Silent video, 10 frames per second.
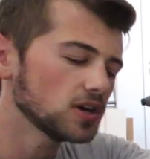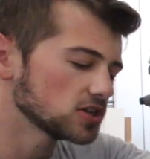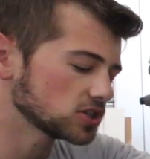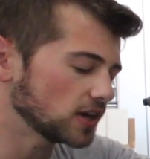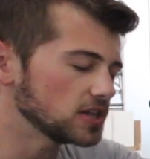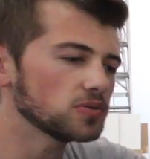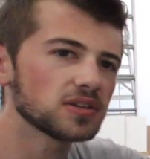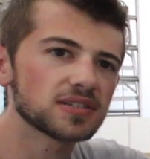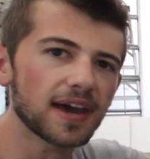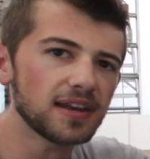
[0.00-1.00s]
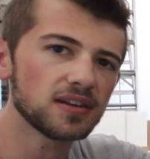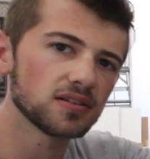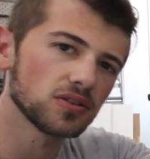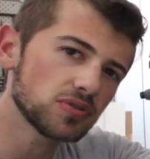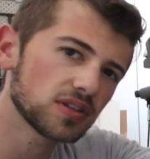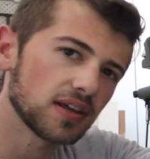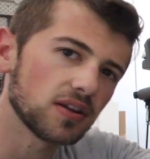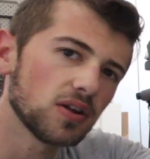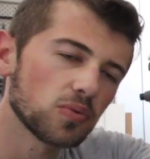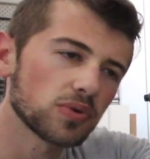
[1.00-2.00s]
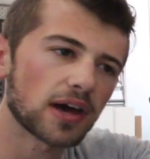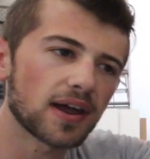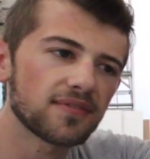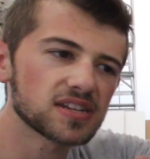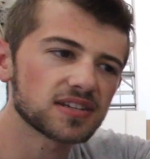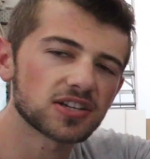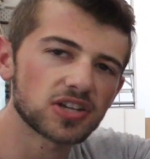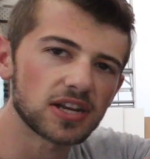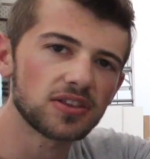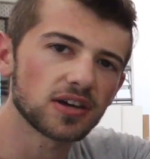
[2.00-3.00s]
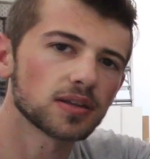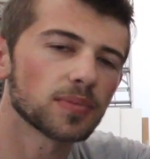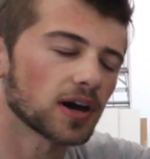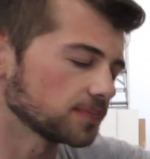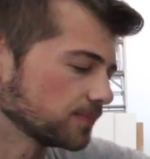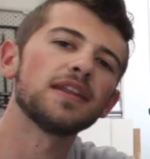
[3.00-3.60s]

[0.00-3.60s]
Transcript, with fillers: so that you can tighten and loosen it without having to touch anything on the bottom.